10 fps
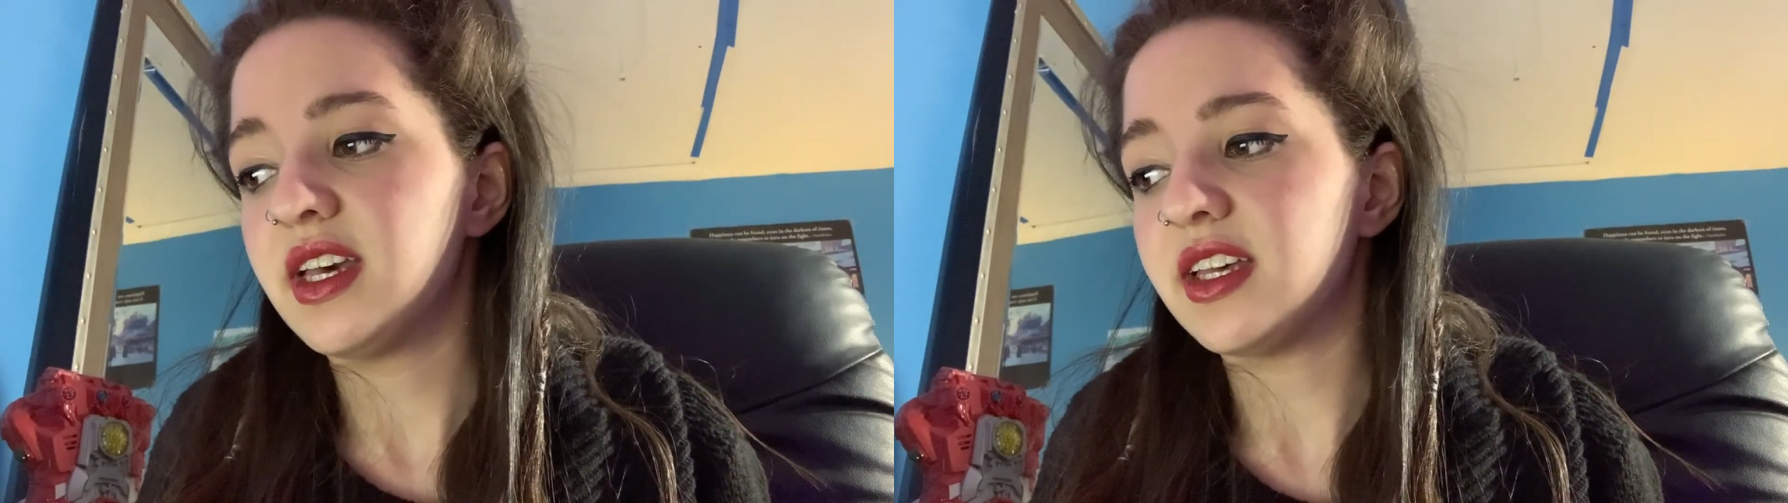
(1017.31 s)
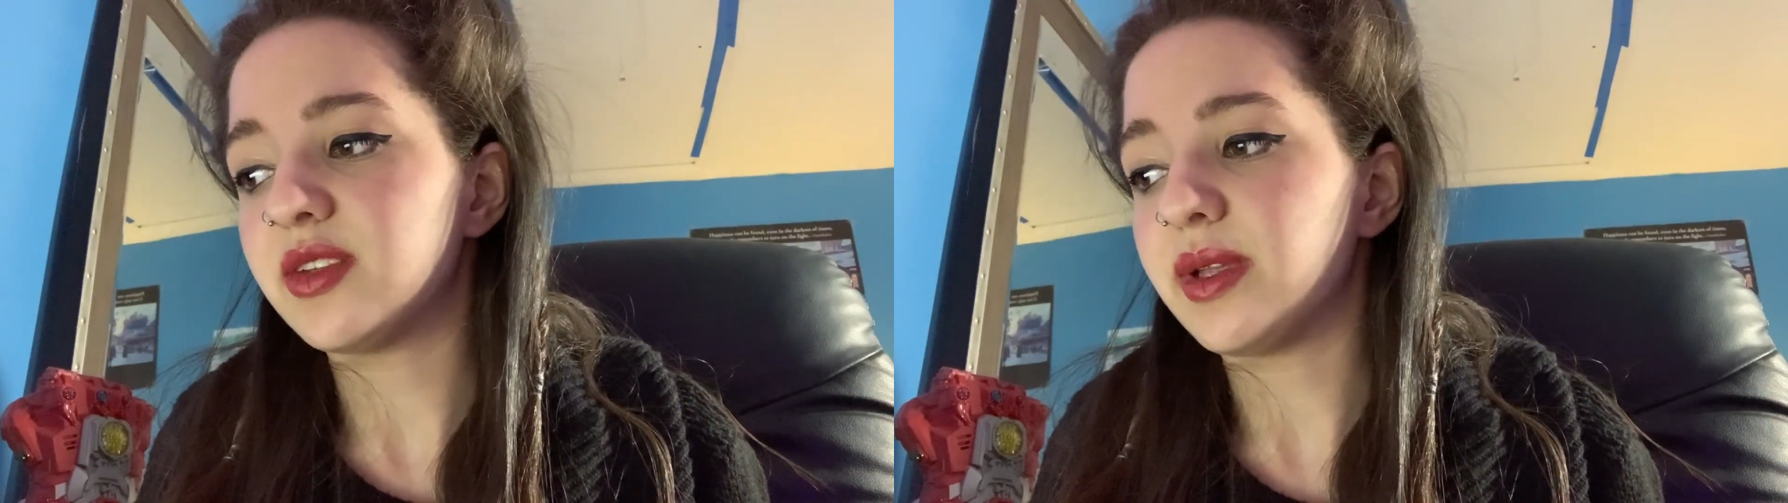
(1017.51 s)

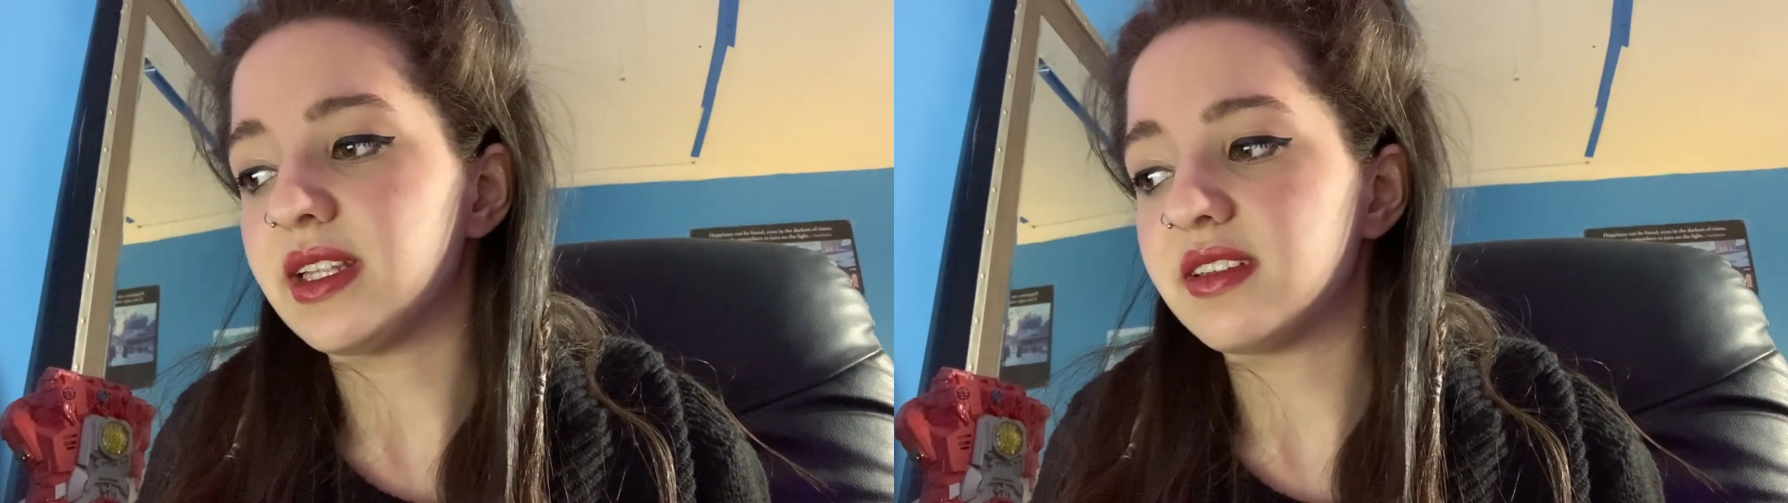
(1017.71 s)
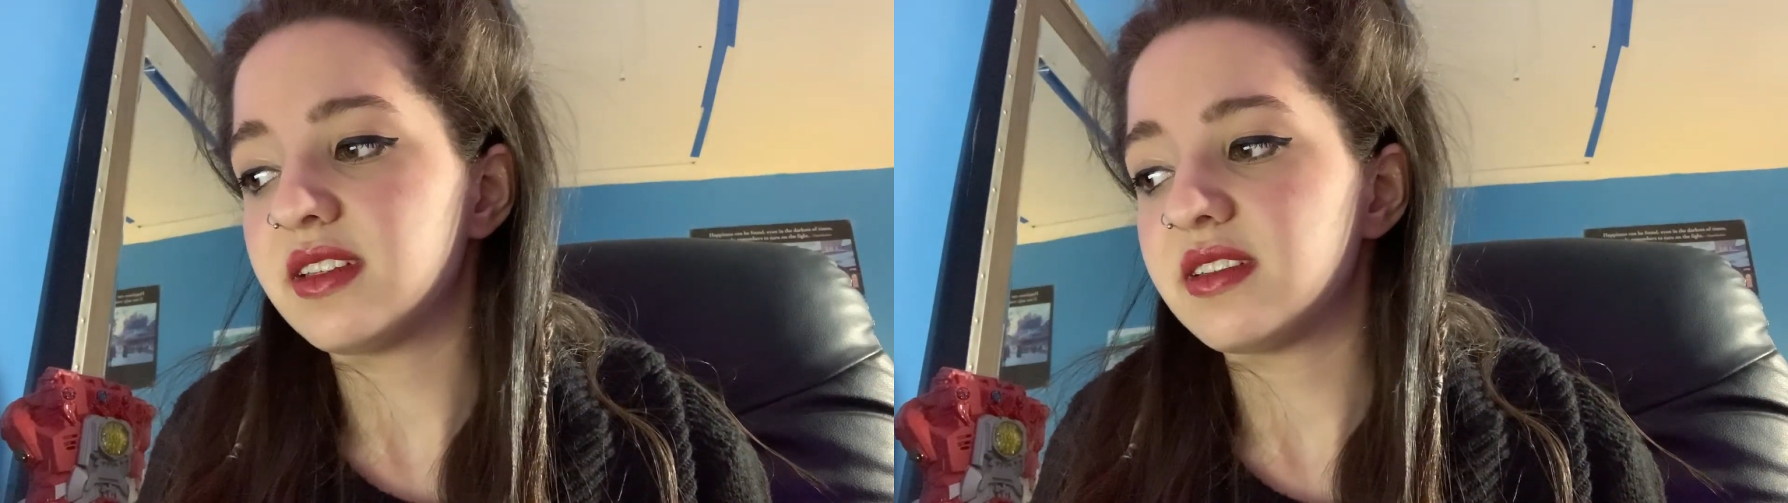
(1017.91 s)
as well
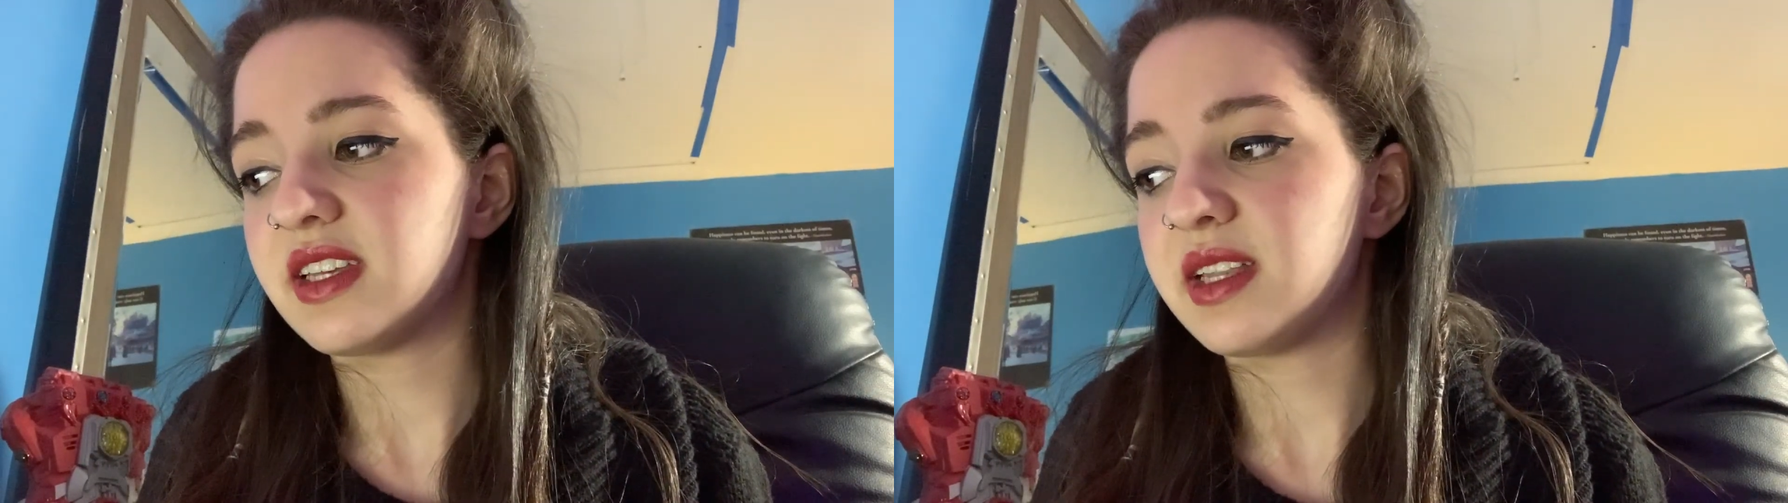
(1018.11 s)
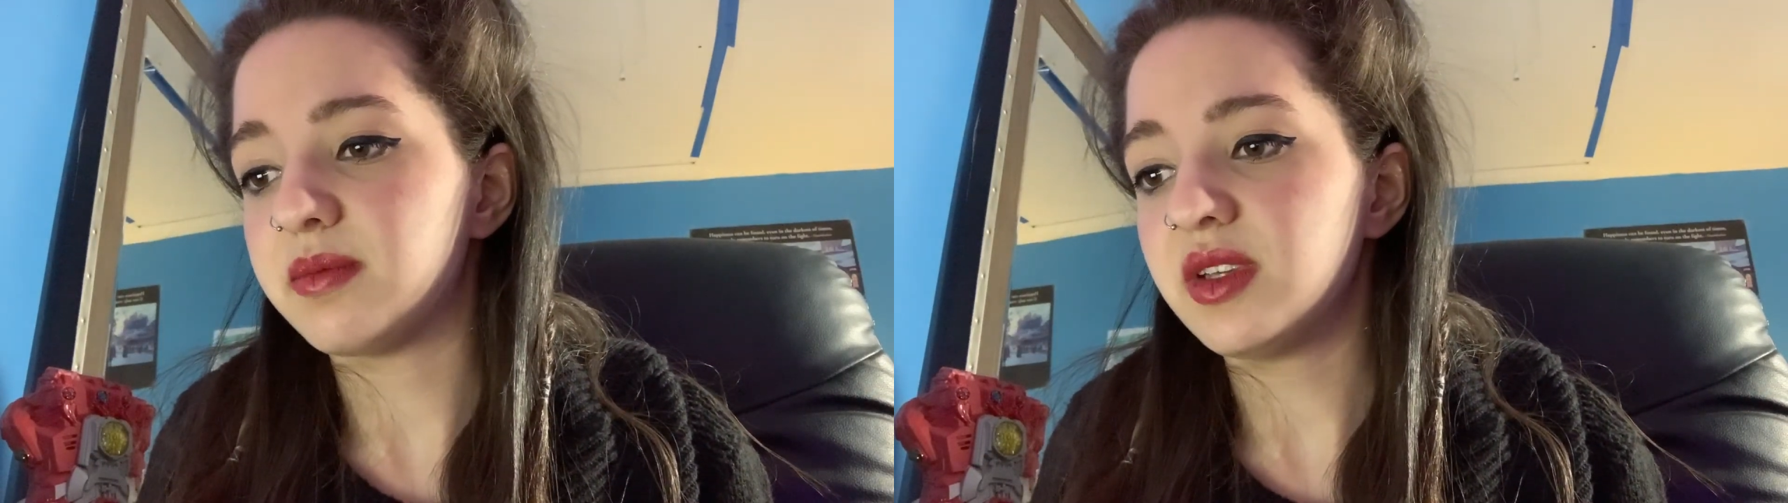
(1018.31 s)
as his
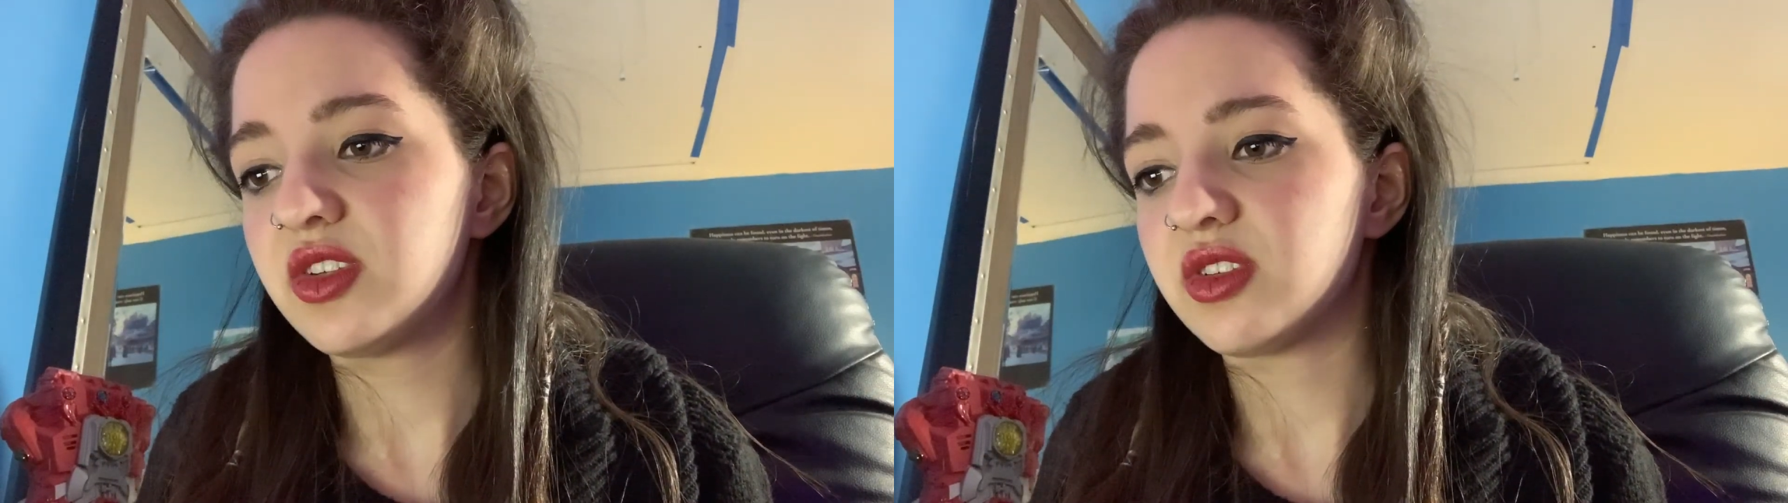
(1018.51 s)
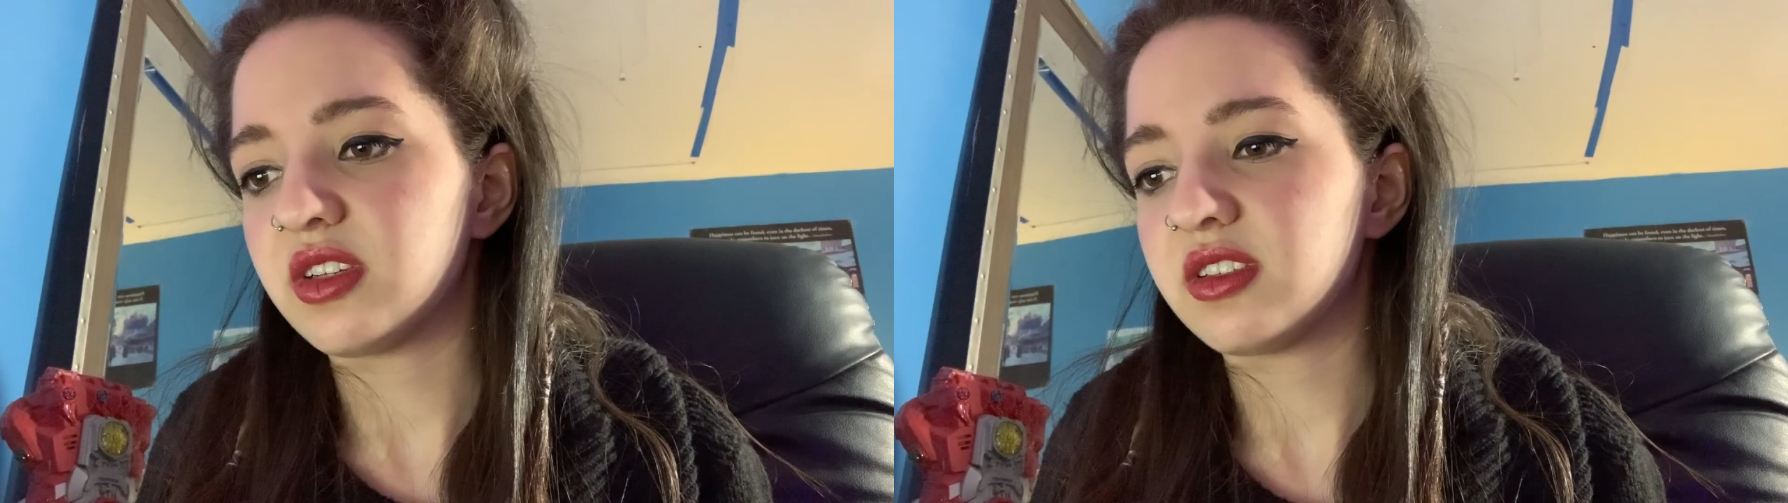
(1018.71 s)
hidden
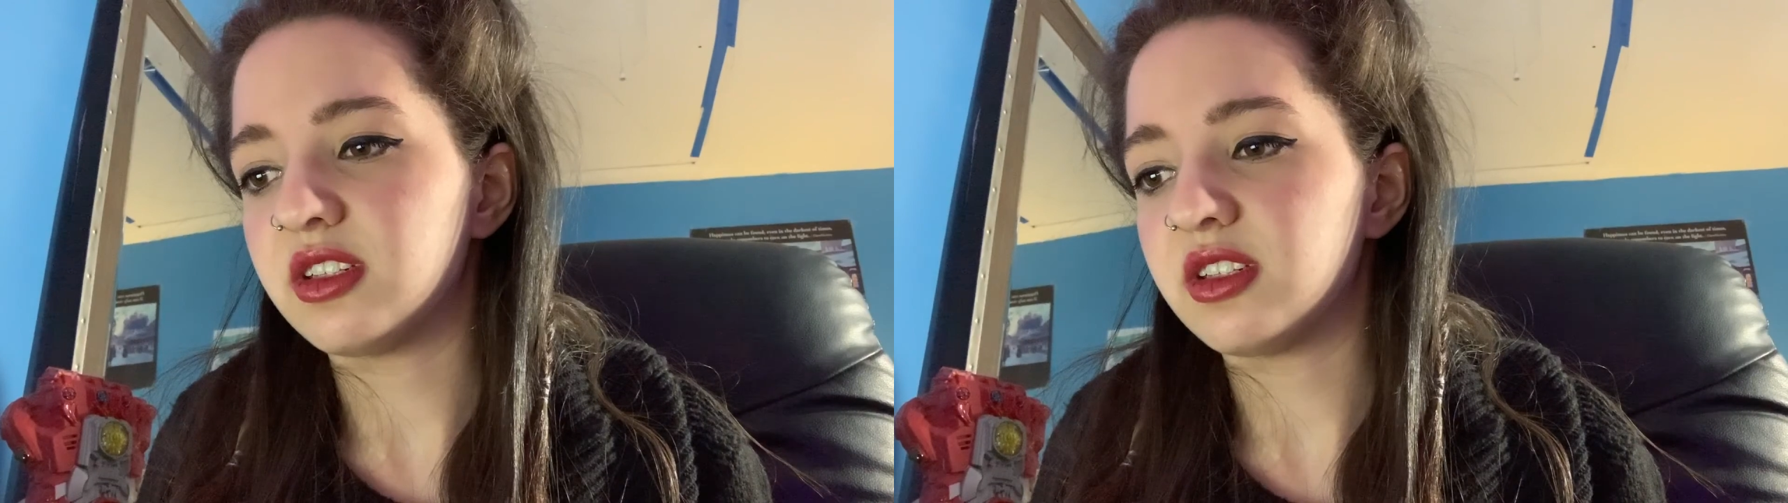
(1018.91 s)
mistress